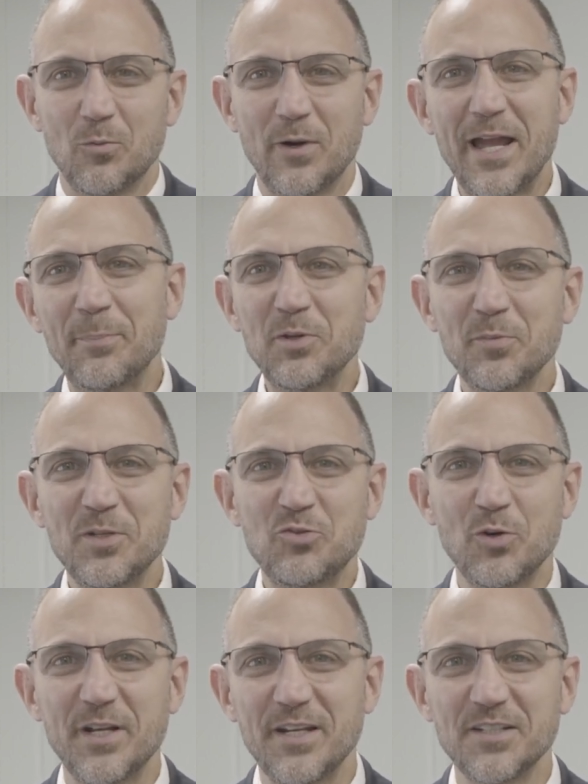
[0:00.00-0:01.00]
We're happy you'll be
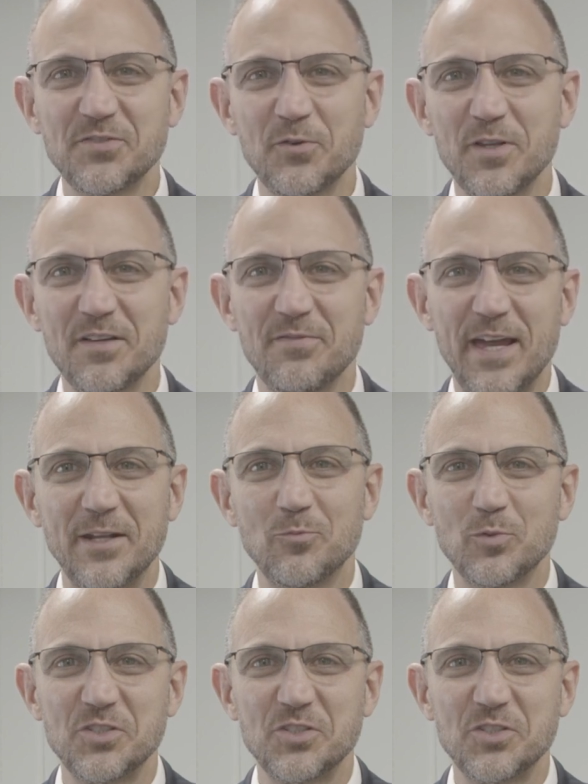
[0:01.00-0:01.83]
joining us for the event,